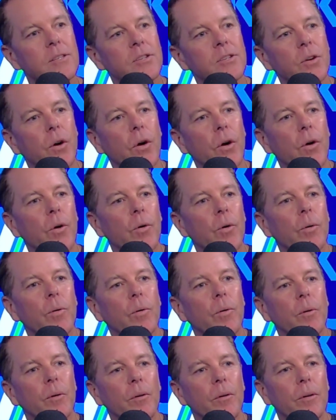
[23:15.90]
So
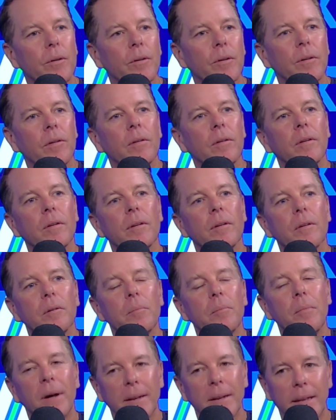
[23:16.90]

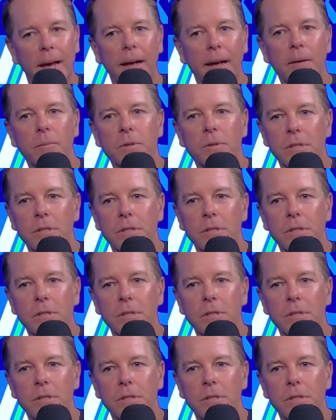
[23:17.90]
my dad